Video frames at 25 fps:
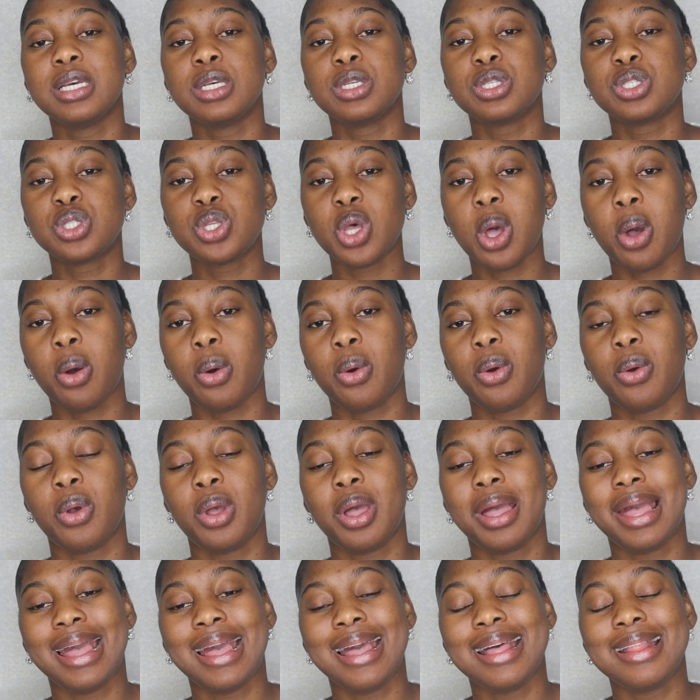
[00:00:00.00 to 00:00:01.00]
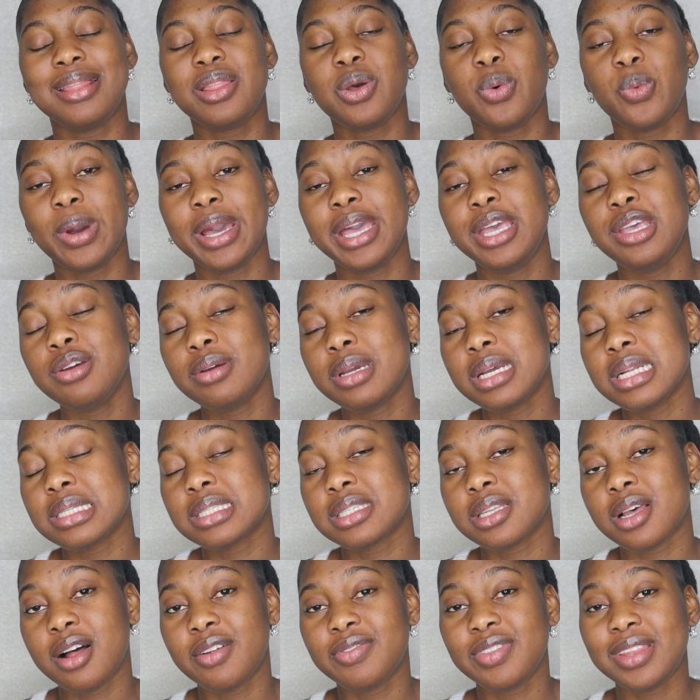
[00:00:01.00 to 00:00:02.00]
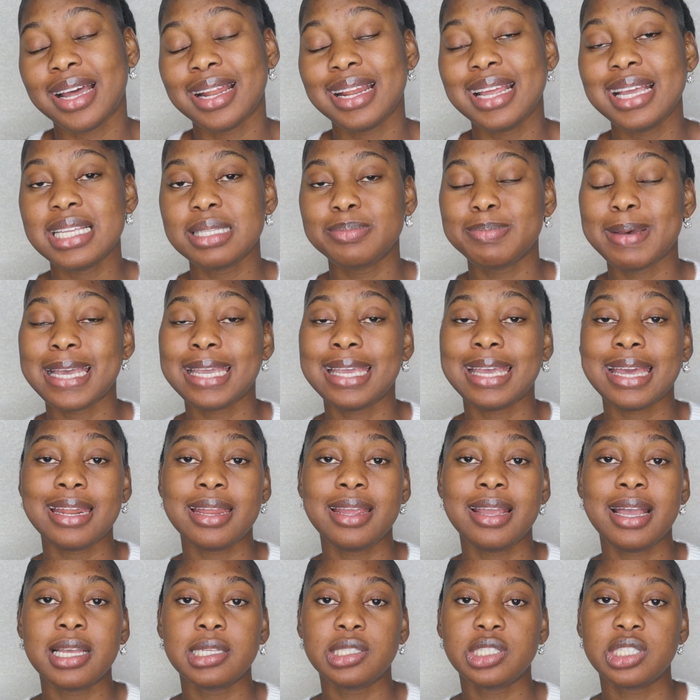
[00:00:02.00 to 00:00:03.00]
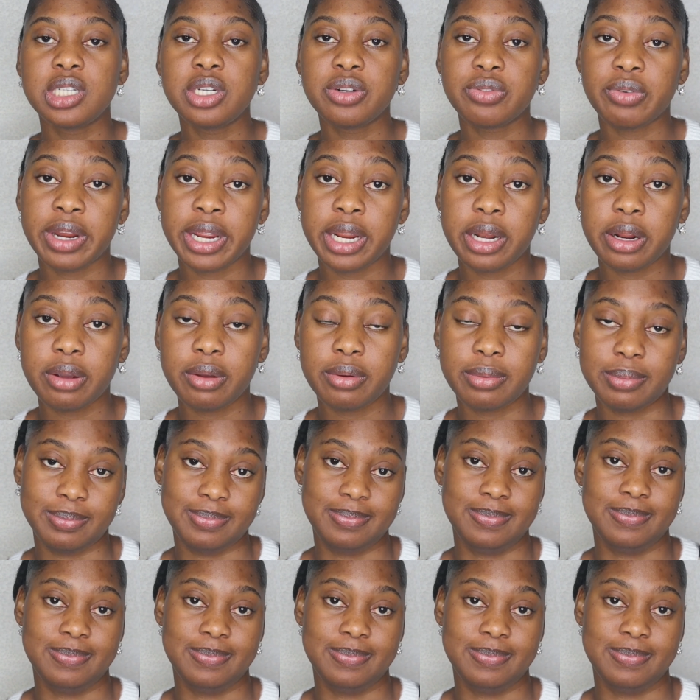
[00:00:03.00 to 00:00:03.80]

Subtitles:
So the way you can solve that is by getting a generator,